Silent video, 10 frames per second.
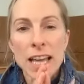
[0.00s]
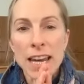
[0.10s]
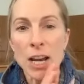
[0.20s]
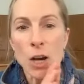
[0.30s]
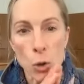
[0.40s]

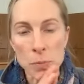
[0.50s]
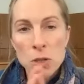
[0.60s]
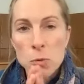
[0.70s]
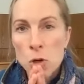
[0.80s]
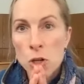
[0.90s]
and I hope
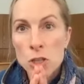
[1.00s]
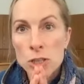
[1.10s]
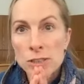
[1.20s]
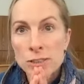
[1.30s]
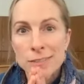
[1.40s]
that you
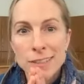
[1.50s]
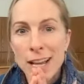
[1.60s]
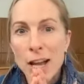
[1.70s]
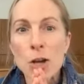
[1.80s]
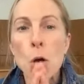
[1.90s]
all,
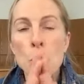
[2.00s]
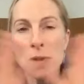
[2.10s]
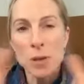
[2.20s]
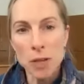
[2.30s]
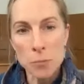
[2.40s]
I hope
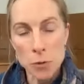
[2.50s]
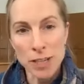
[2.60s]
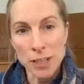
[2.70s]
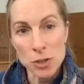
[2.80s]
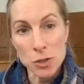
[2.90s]
that we have
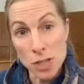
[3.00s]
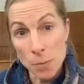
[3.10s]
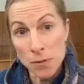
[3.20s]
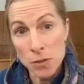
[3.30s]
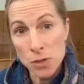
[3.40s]
provided you
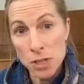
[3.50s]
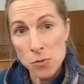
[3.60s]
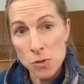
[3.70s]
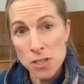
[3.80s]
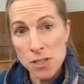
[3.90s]
some of the
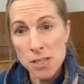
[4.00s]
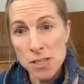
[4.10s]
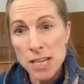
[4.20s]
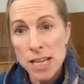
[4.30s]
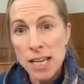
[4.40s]

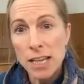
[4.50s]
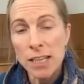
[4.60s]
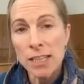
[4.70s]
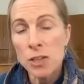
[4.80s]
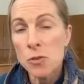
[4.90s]
resources
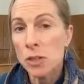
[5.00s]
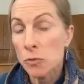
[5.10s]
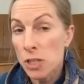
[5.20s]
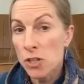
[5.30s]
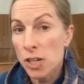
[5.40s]
and that you can
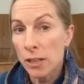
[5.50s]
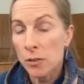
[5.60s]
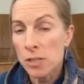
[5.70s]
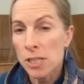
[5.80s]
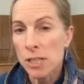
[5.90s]
reach
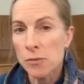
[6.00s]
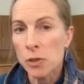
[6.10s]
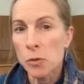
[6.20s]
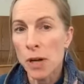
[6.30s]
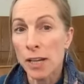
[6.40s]
out if
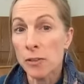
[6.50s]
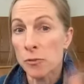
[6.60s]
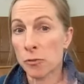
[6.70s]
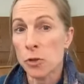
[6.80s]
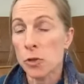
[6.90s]
you
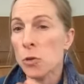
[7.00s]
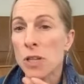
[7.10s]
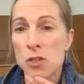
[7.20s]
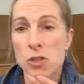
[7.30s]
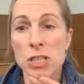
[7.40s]
have further
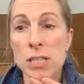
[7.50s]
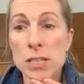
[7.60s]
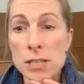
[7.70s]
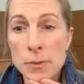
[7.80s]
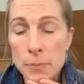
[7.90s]

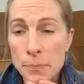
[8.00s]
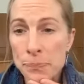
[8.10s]
questions.